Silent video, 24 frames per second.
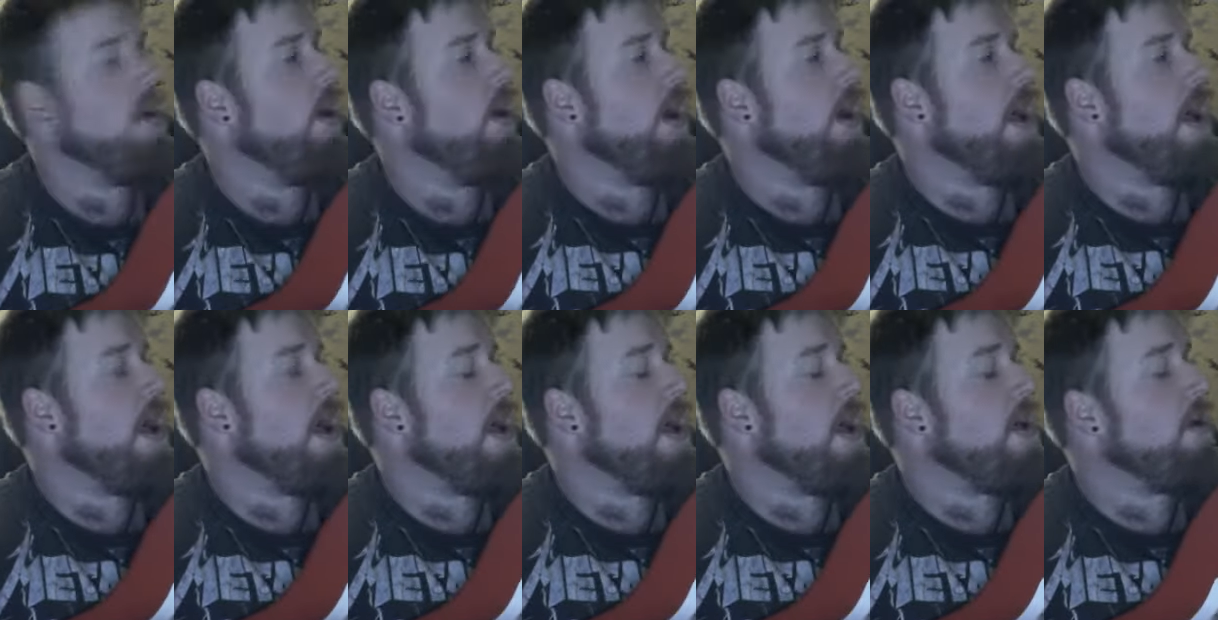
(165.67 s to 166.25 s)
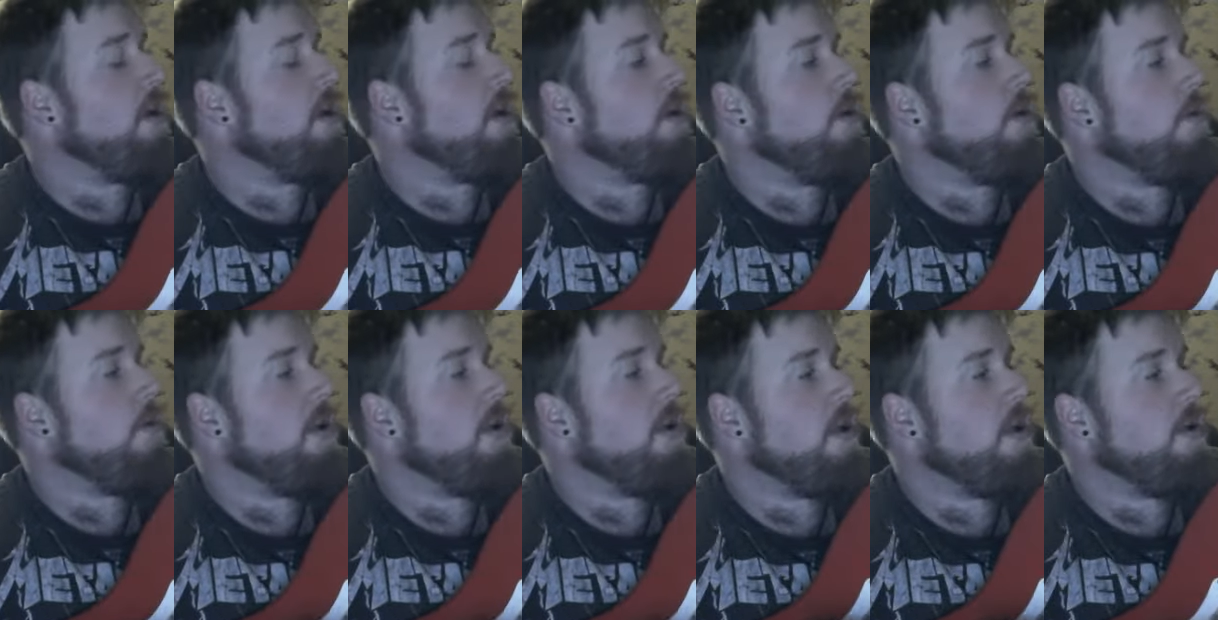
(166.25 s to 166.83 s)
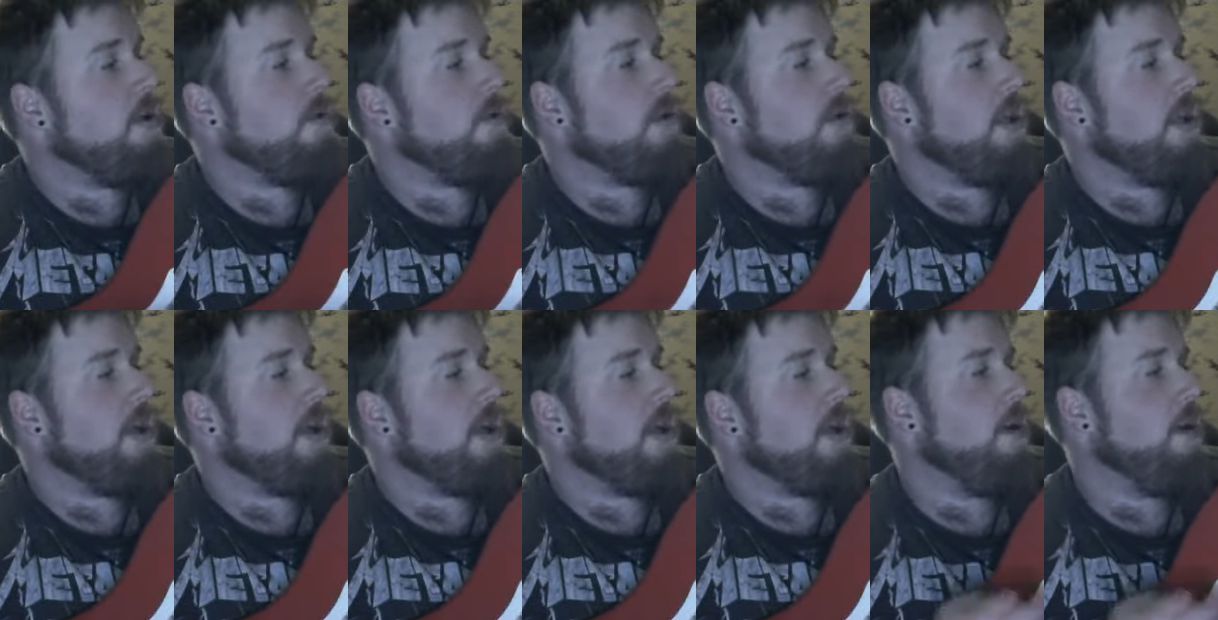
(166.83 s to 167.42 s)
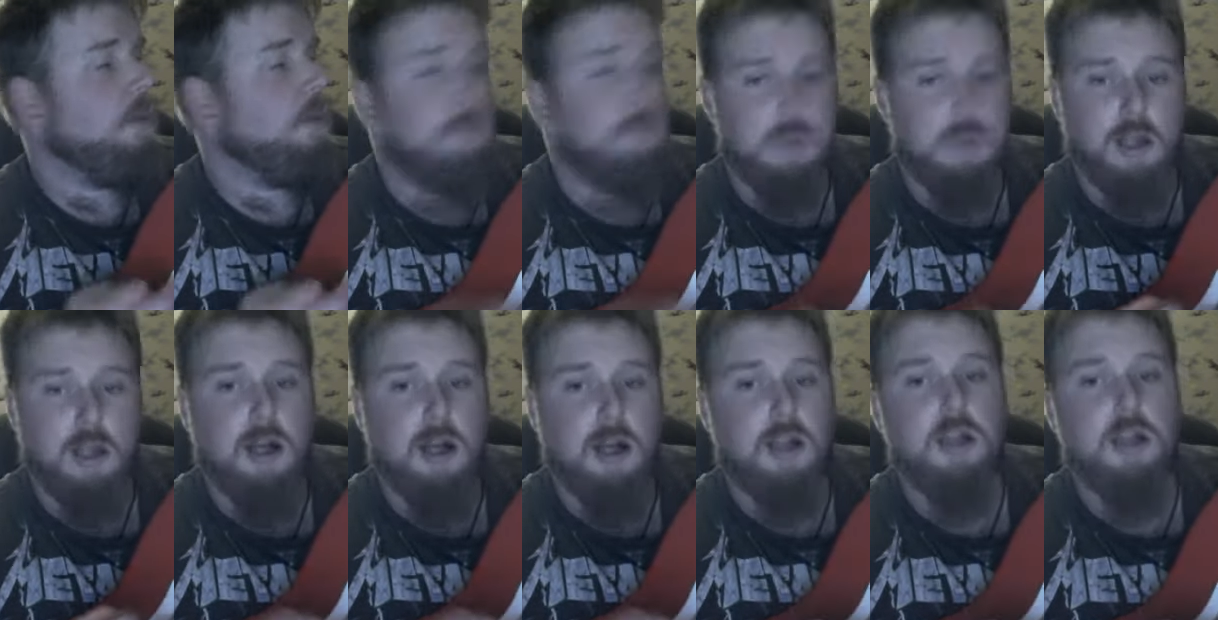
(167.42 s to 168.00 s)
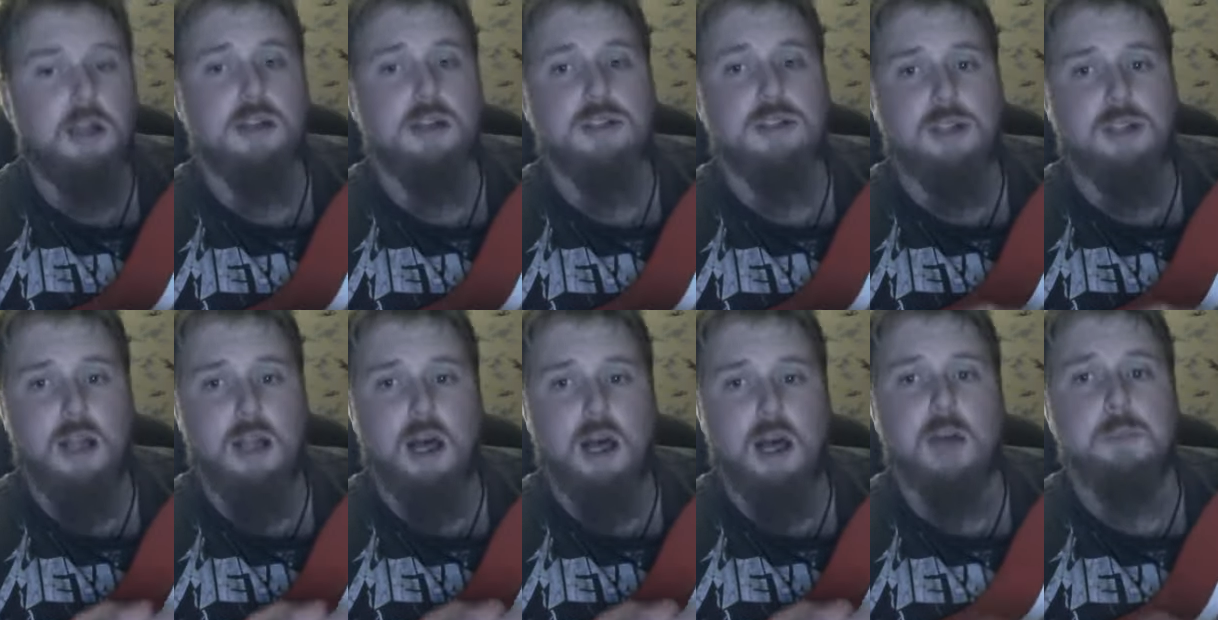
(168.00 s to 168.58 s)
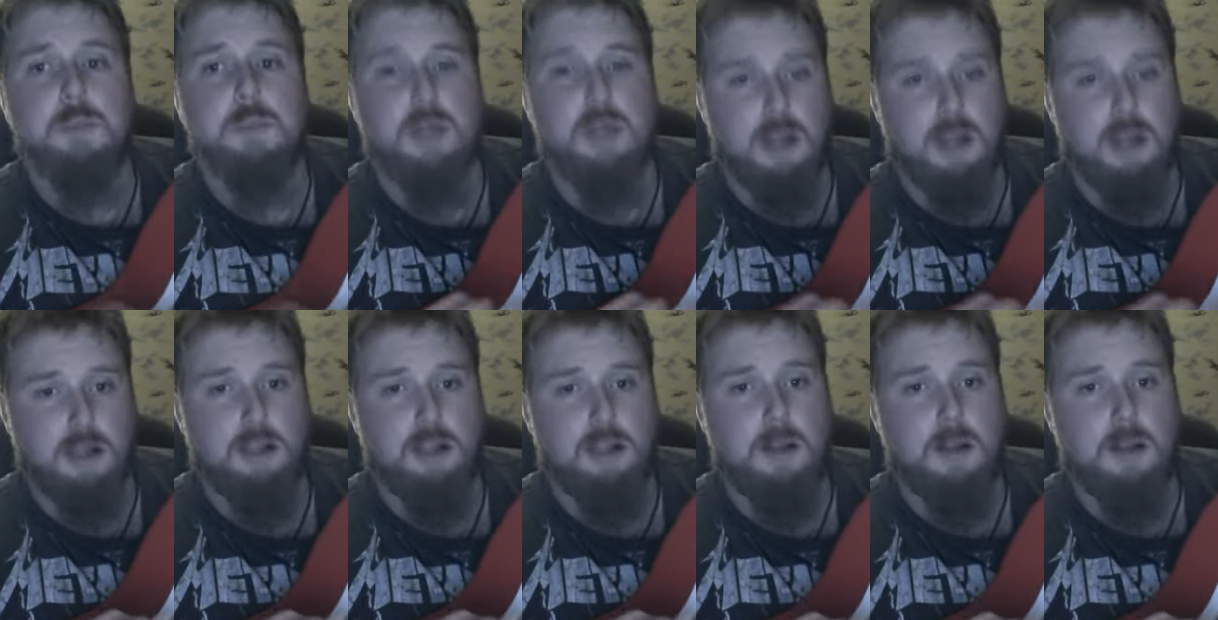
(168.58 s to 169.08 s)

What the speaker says: and you can hear the pluck, slide, pluck.